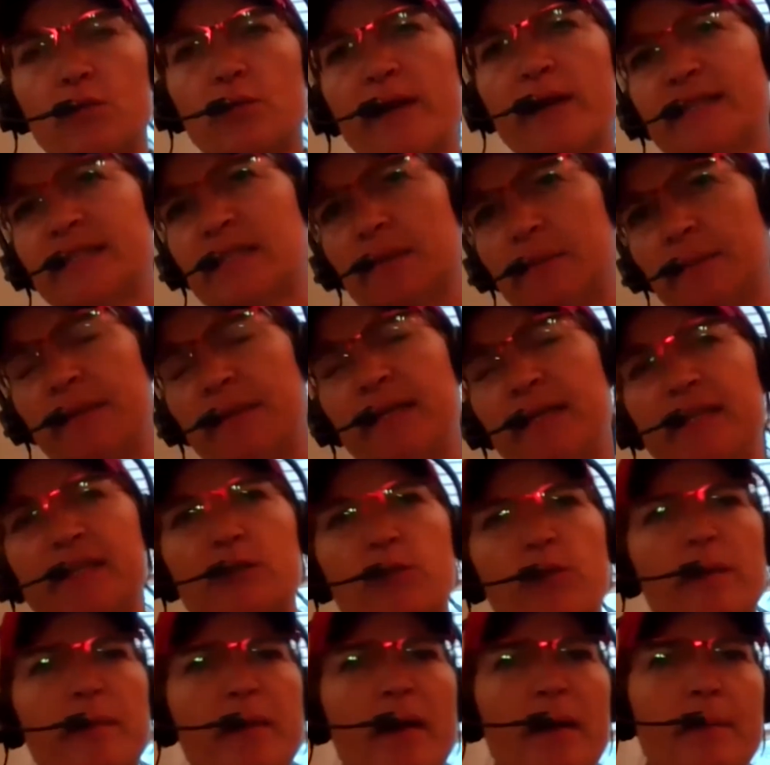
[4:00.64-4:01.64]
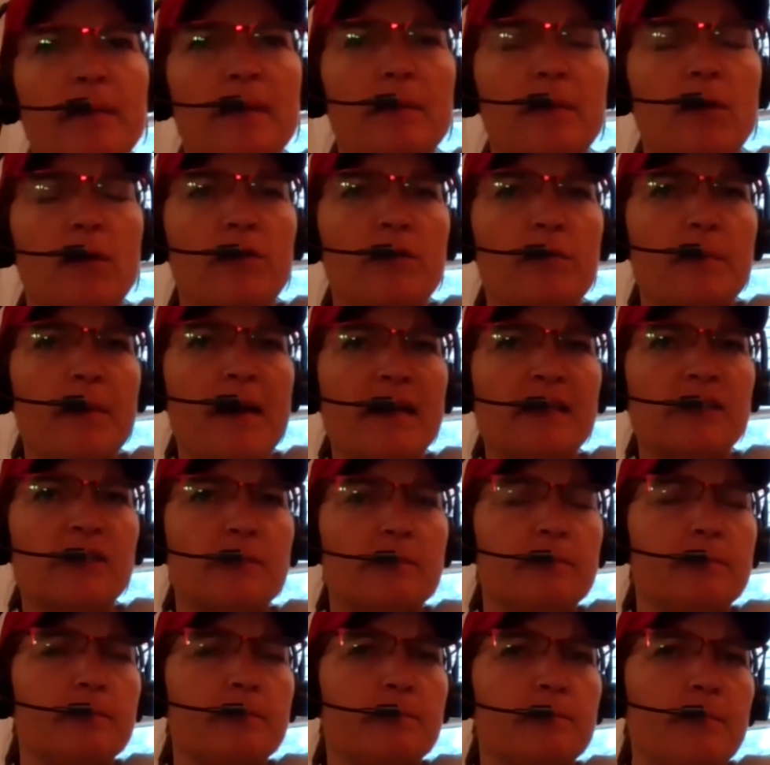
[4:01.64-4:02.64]
recipes, or we might
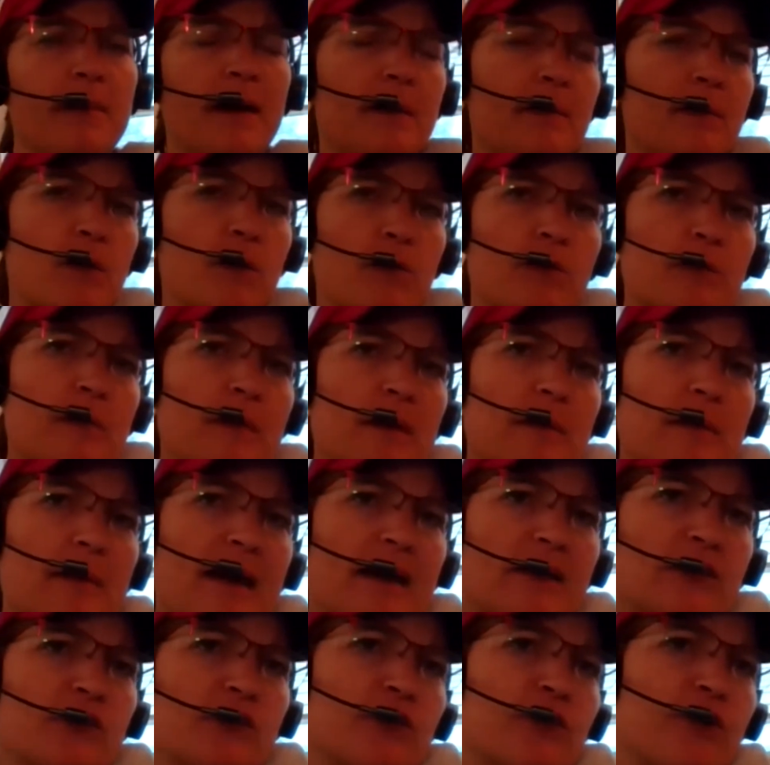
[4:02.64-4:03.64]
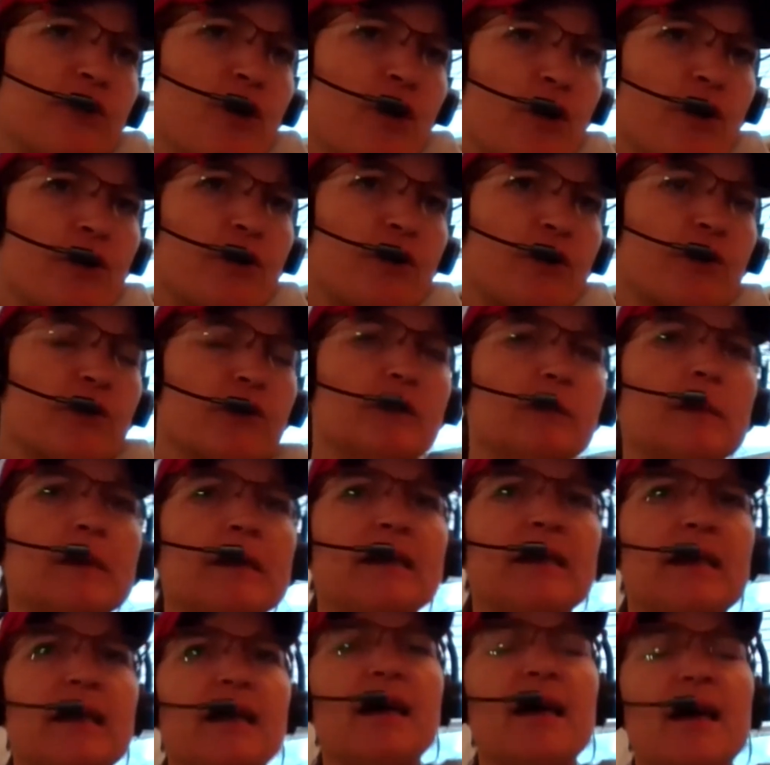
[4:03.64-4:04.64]
both be master gardeners, but
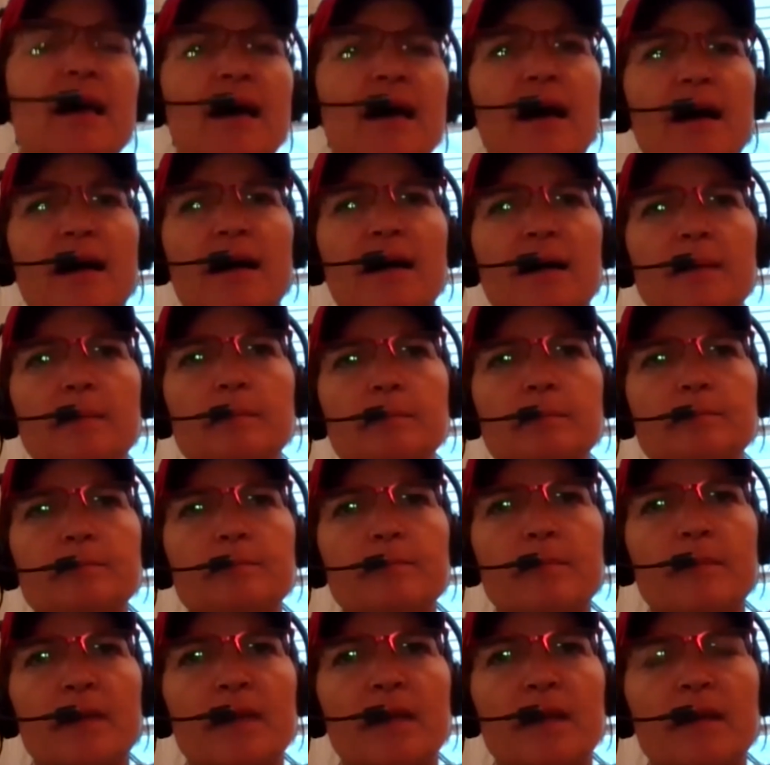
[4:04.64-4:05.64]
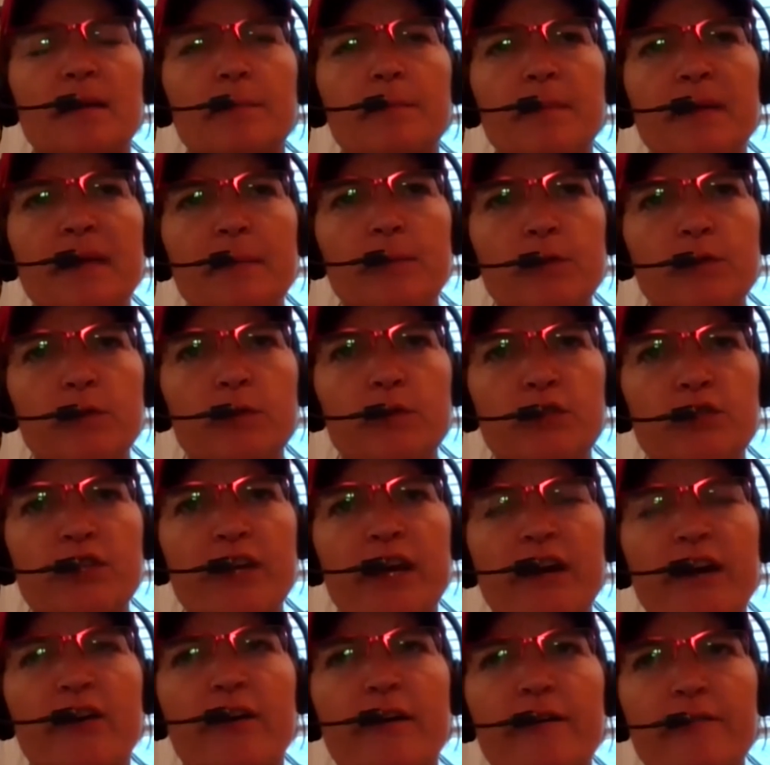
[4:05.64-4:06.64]
people who share
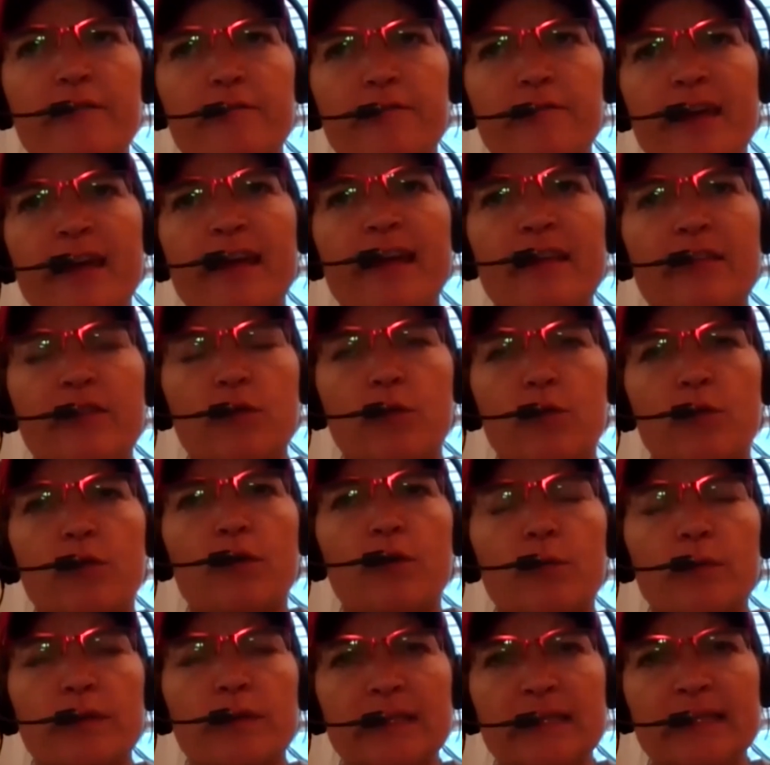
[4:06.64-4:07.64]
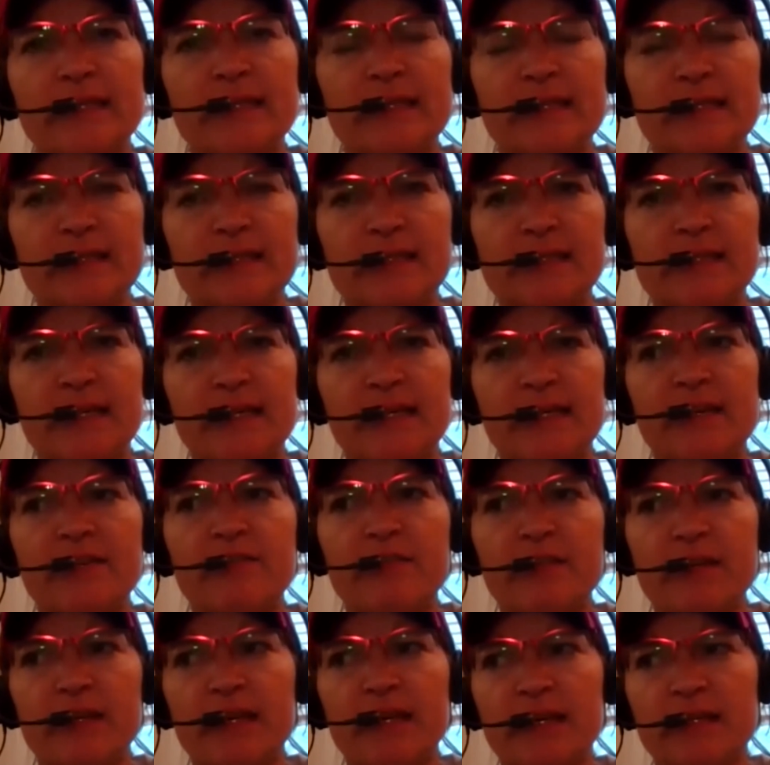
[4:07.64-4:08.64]
a faith or a really
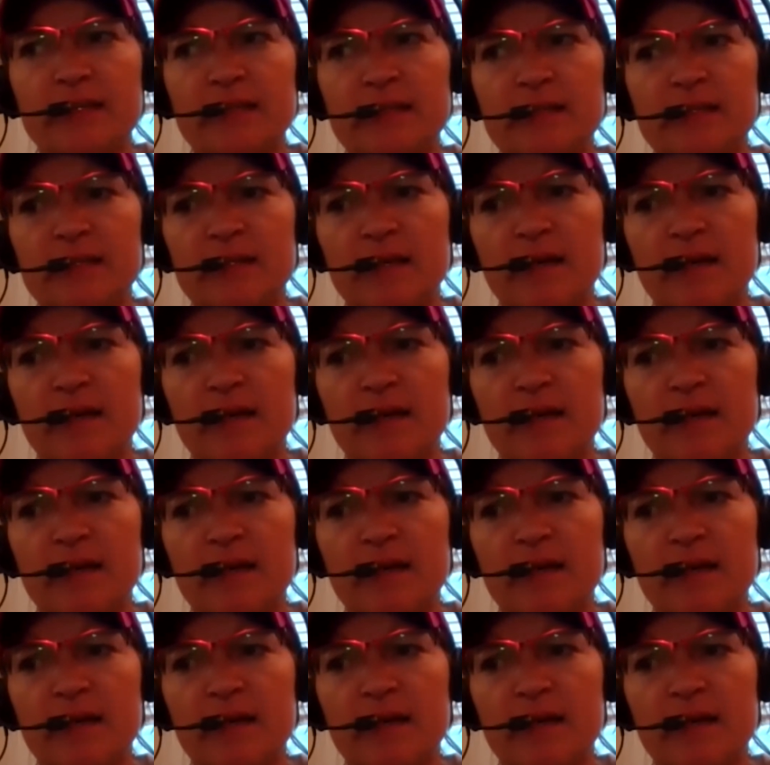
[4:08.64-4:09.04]
significant,